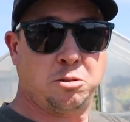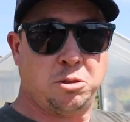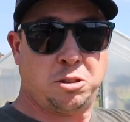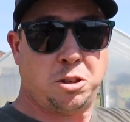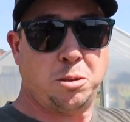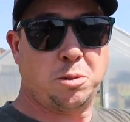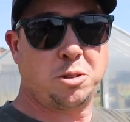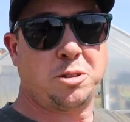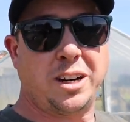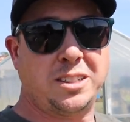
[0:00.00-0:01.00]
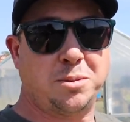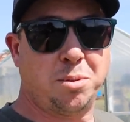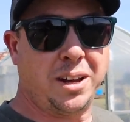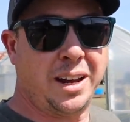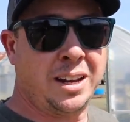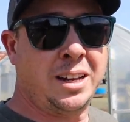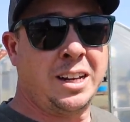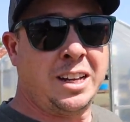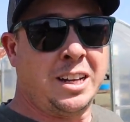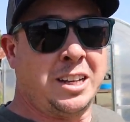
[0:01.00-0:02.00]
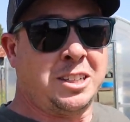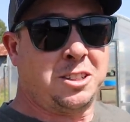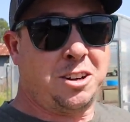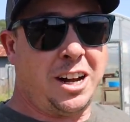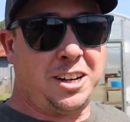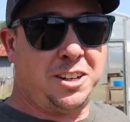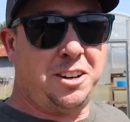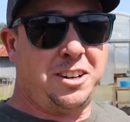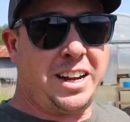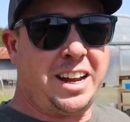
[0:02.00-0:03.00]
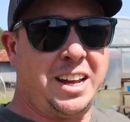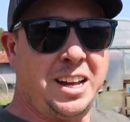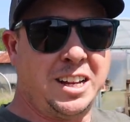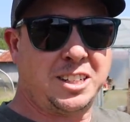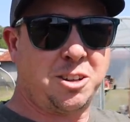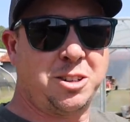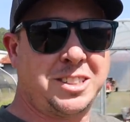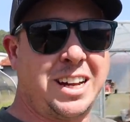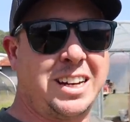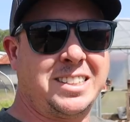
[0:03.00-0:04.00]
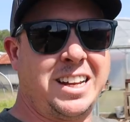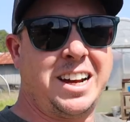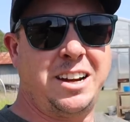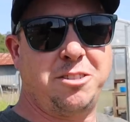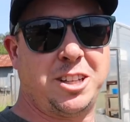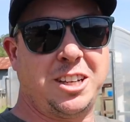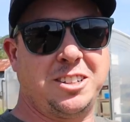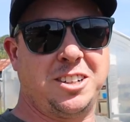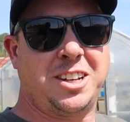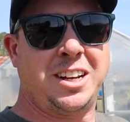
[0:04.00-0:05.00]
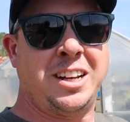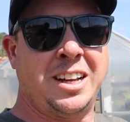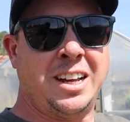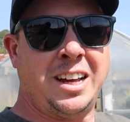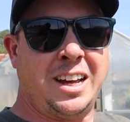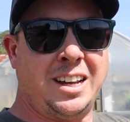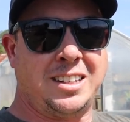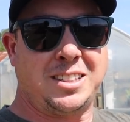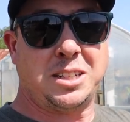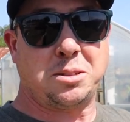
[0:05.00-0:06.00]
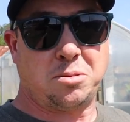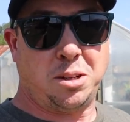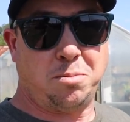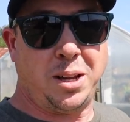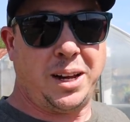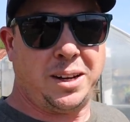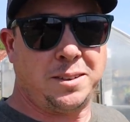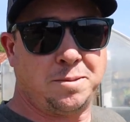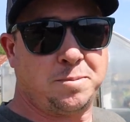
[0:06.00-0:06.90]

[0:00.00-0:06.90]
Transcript: Just two more trays to plant. So a lot to do today. Let's go inside and see how everything's looking, and let's get some stuff planted.